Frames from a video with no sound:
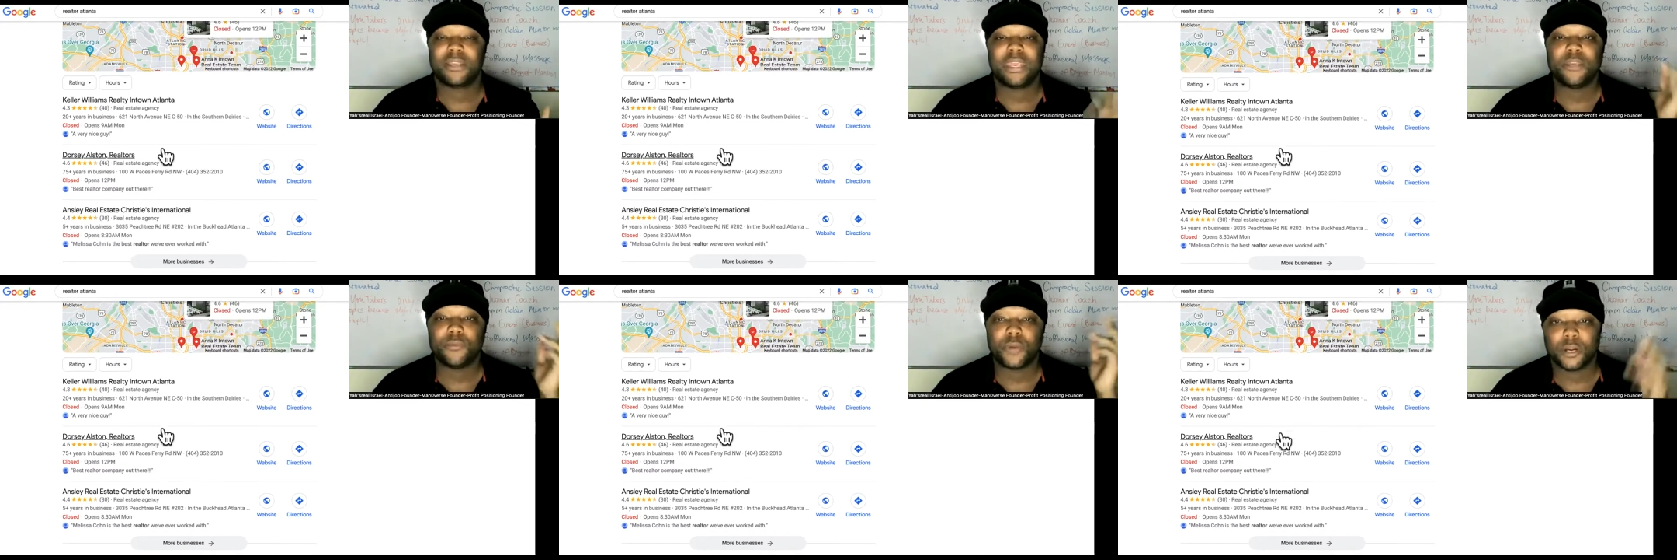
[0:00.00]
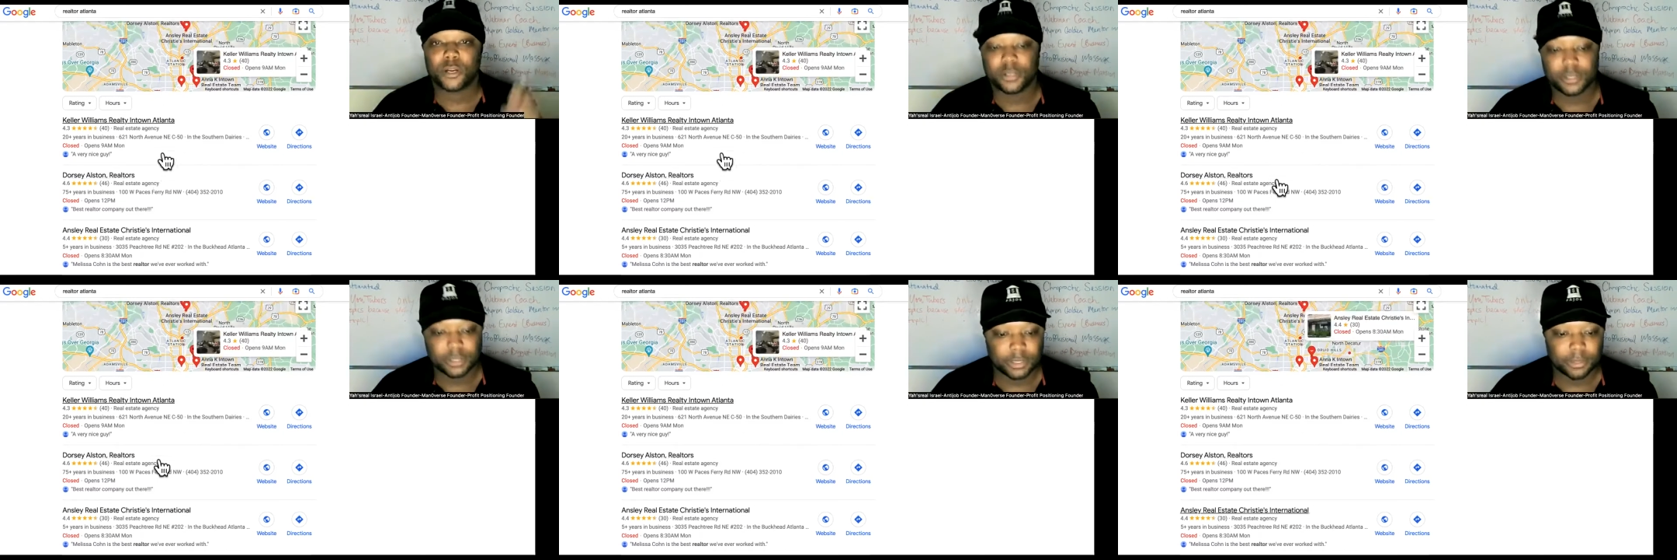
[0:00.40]

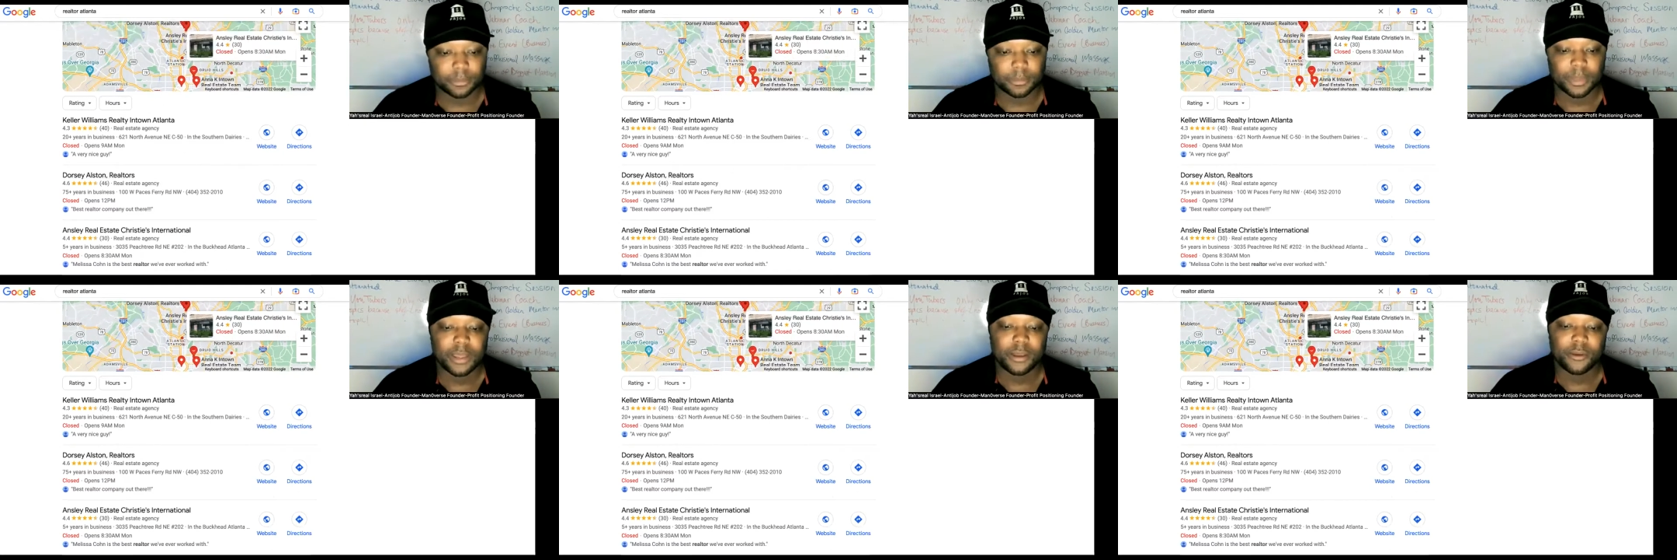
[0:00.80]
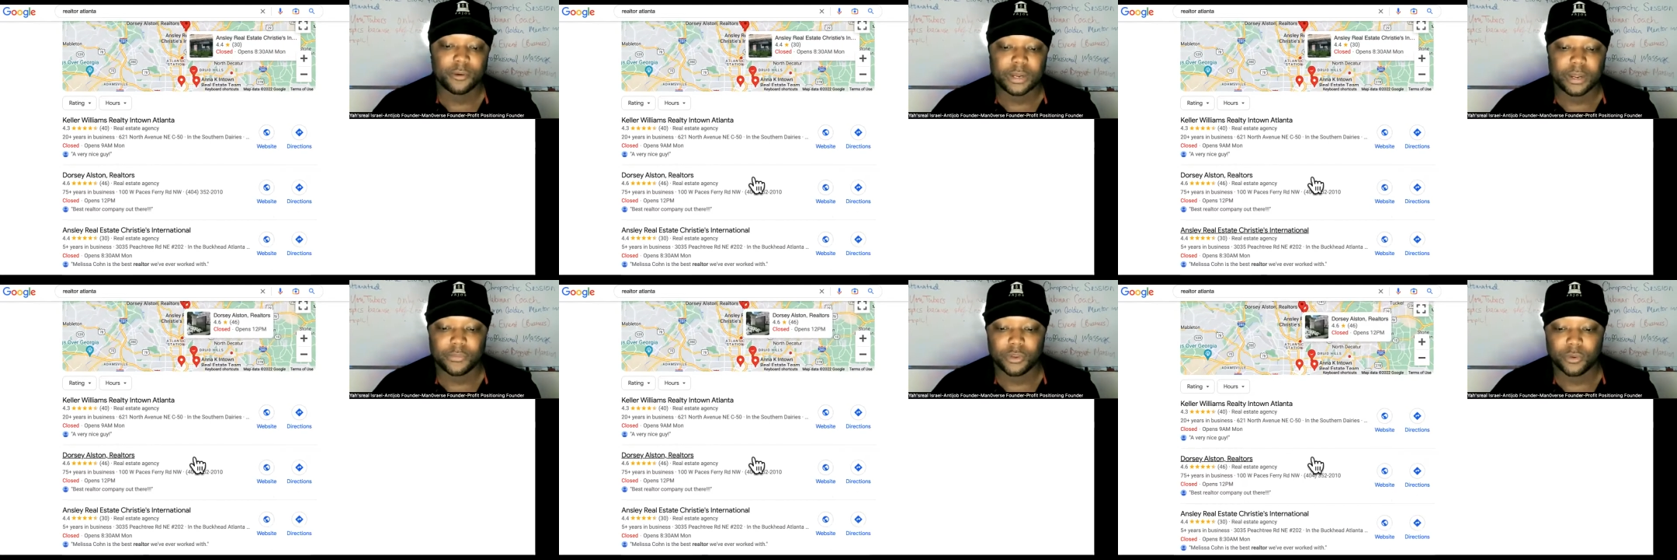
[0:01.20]
keyword or something,
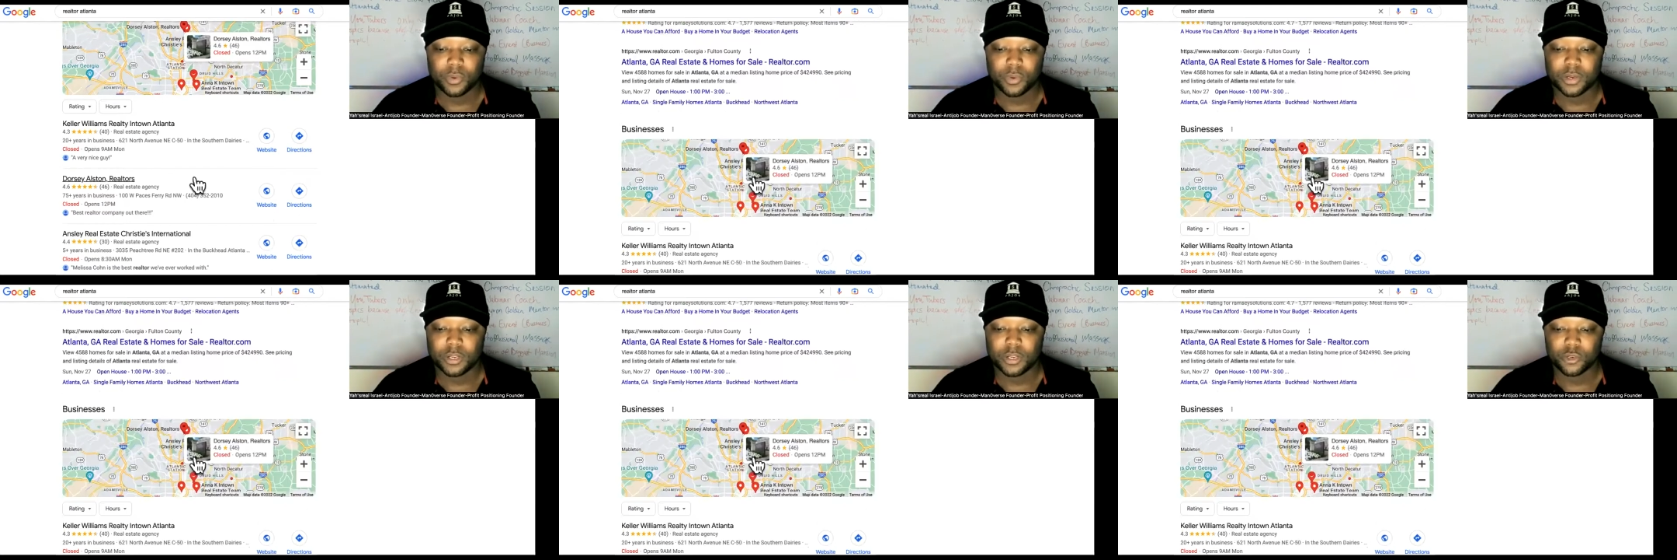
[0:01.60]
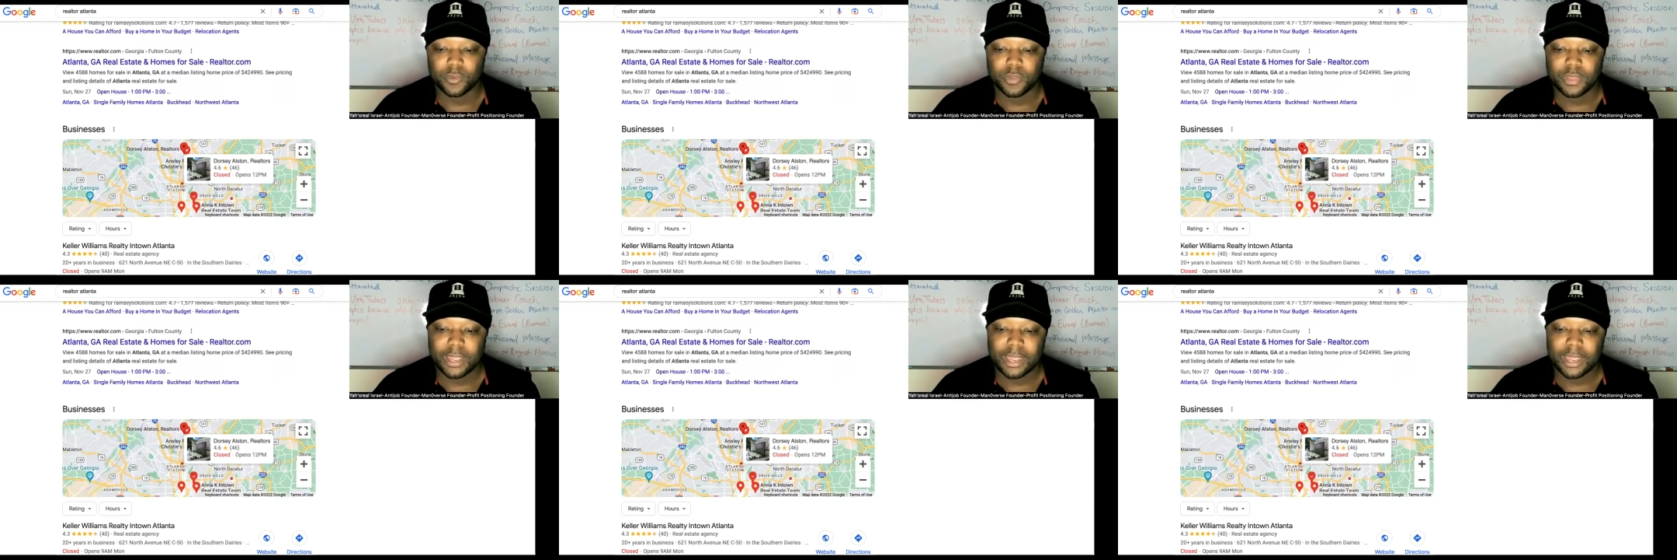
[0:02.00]
whatever you want to do.